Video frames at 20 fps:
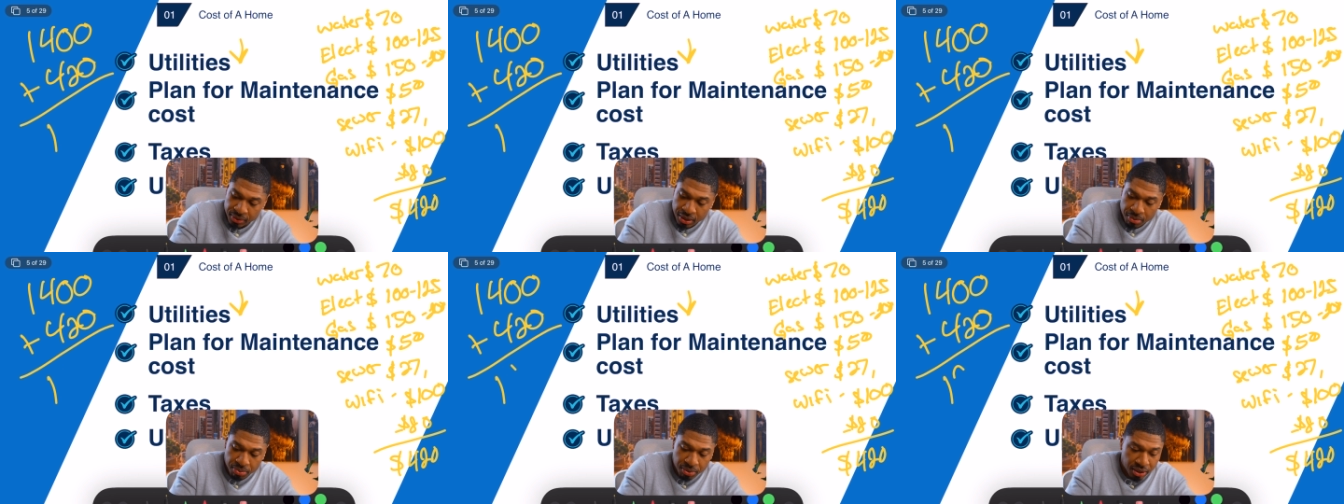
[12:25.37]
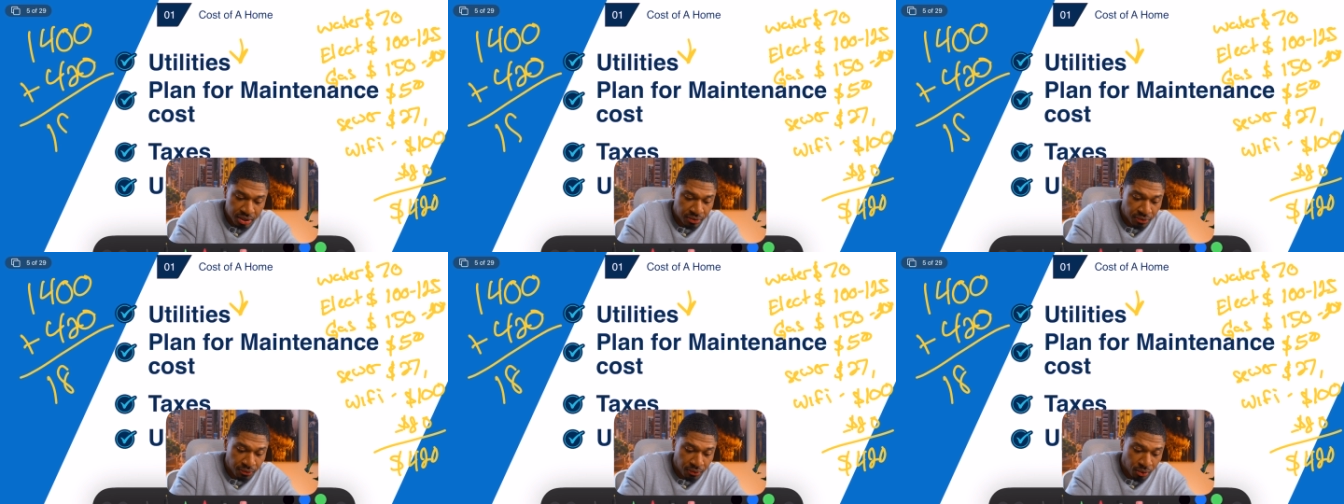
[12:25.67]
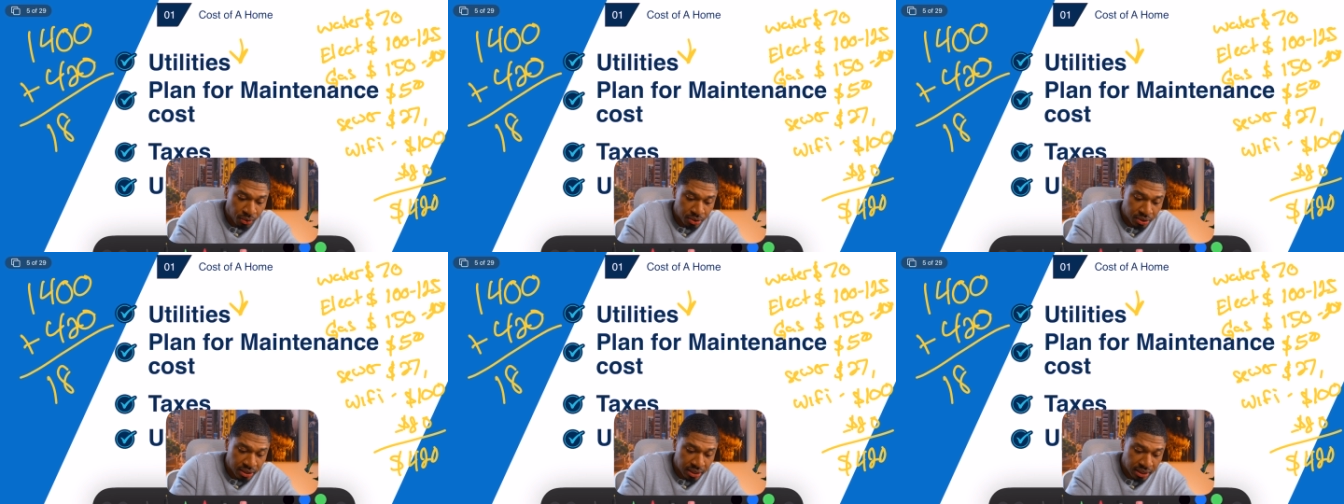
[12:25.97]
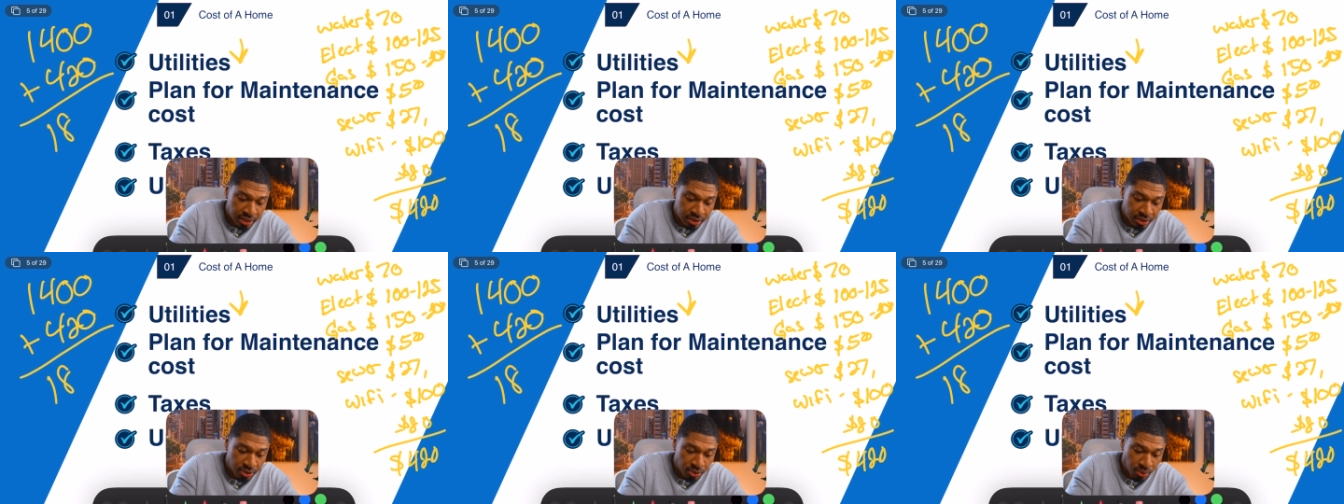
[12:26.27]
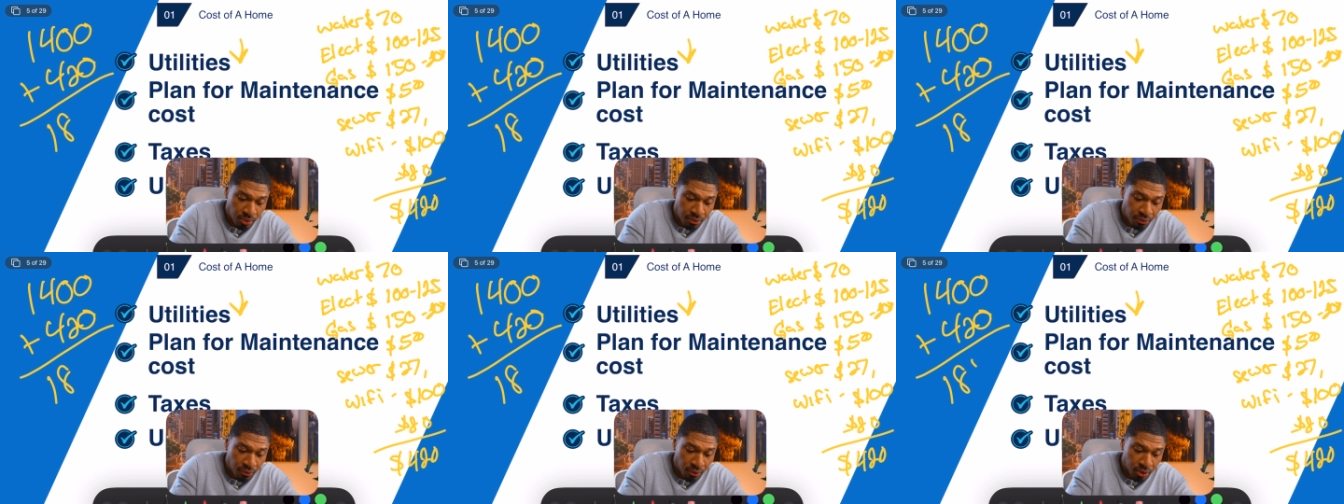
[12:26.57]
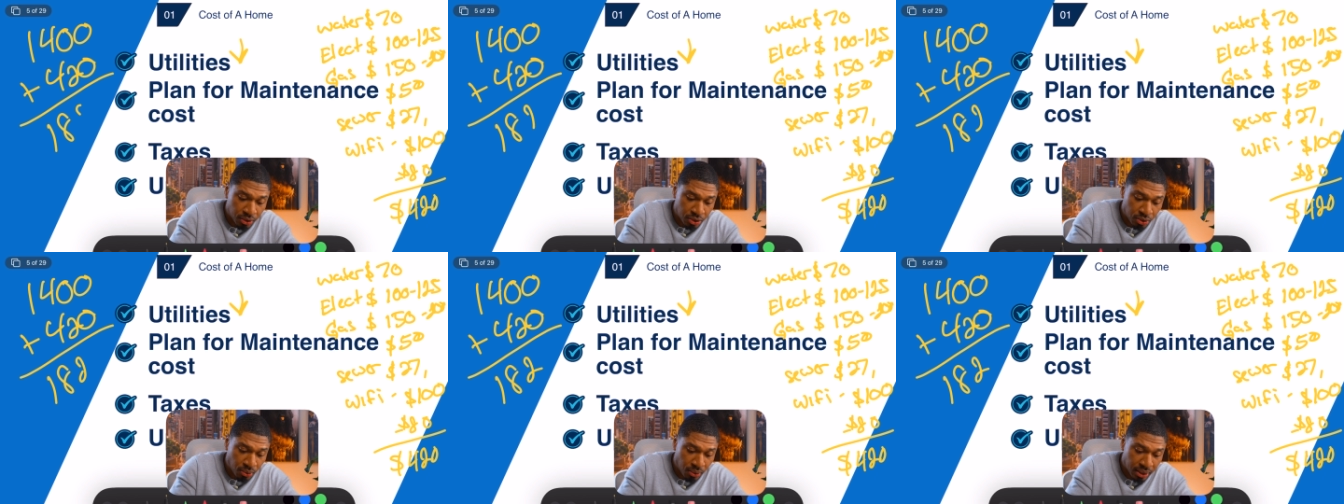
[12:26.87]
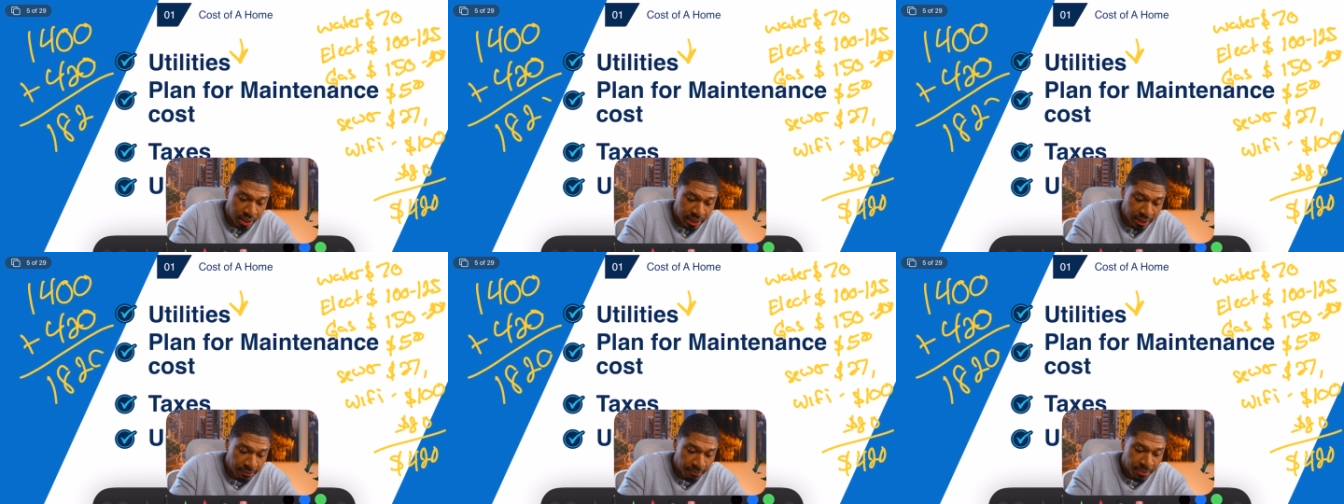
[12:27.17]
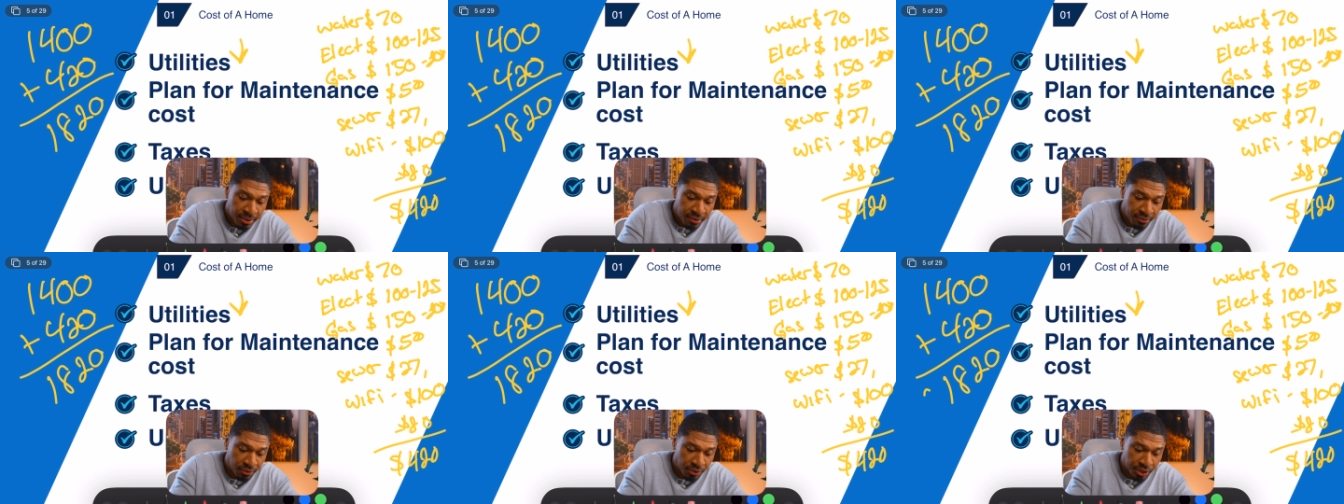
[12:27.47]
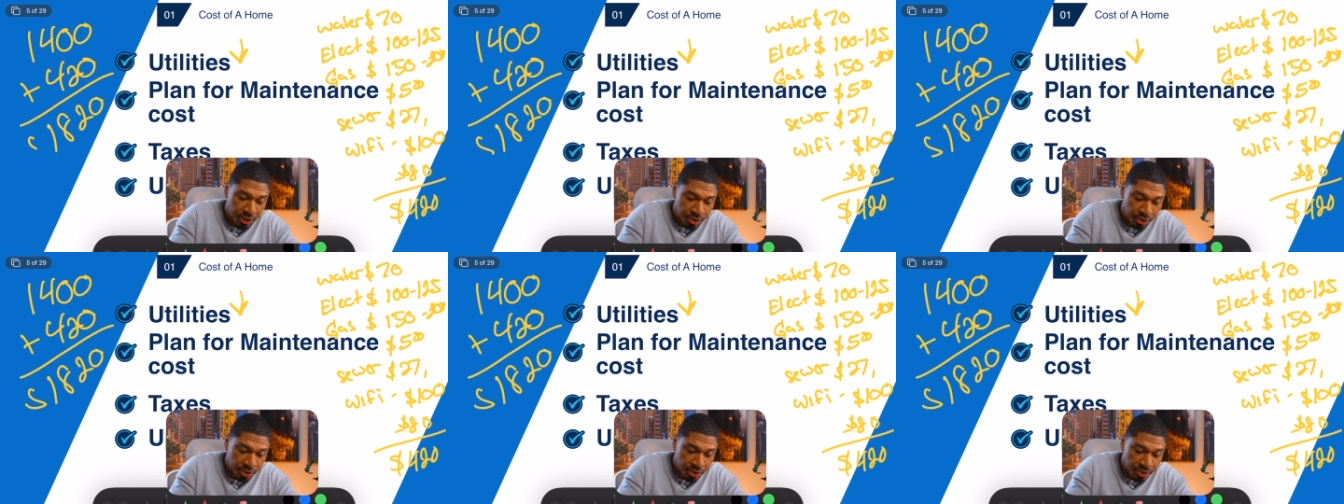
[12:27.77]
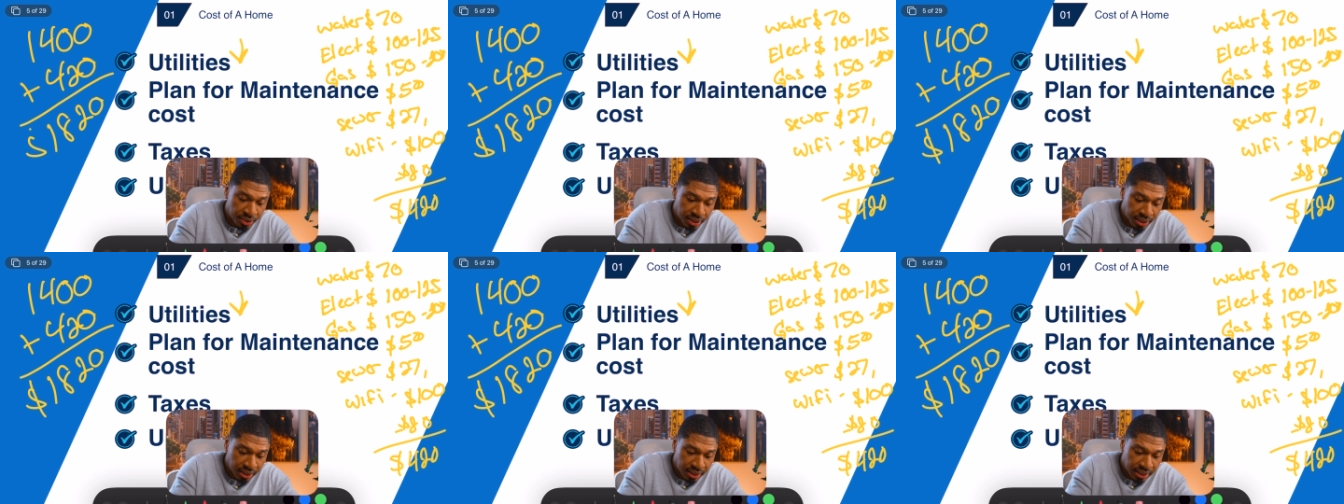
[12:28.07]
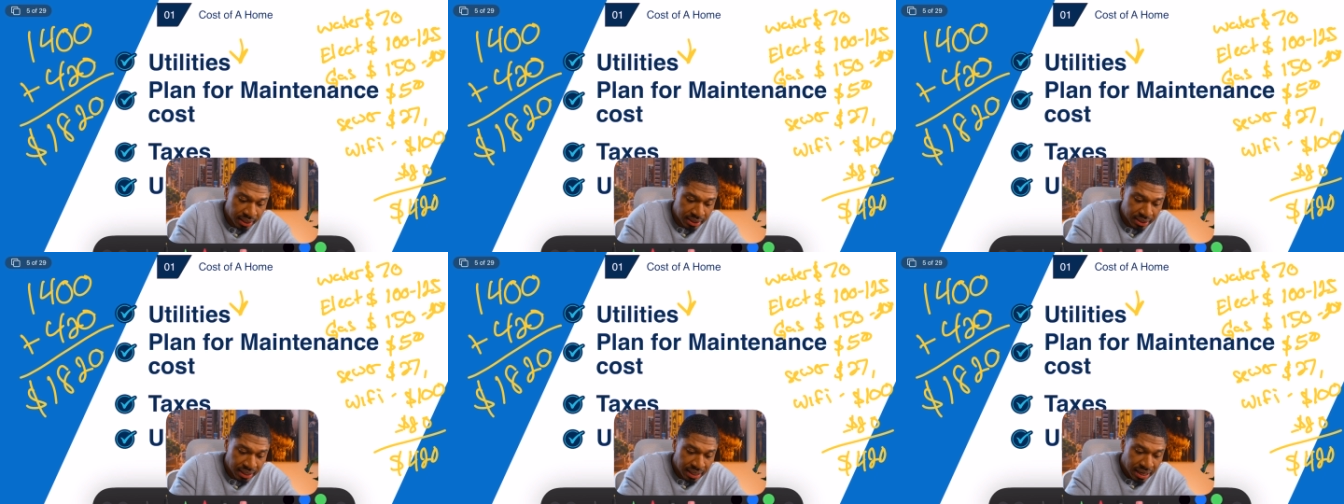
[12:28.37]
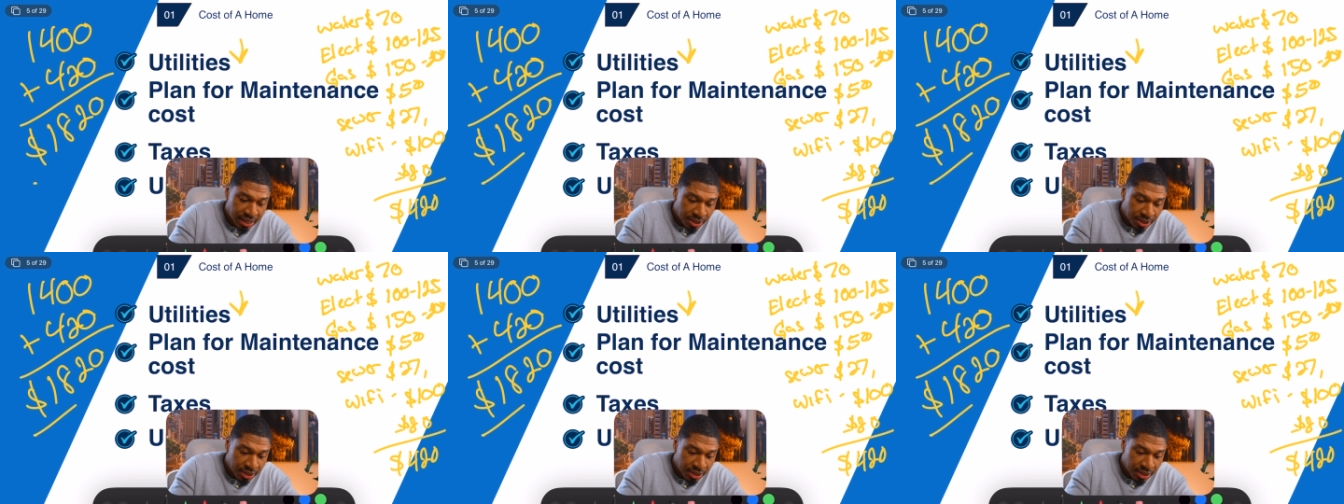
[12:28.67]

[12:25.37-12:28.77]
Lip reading: plus 420 for your utilities.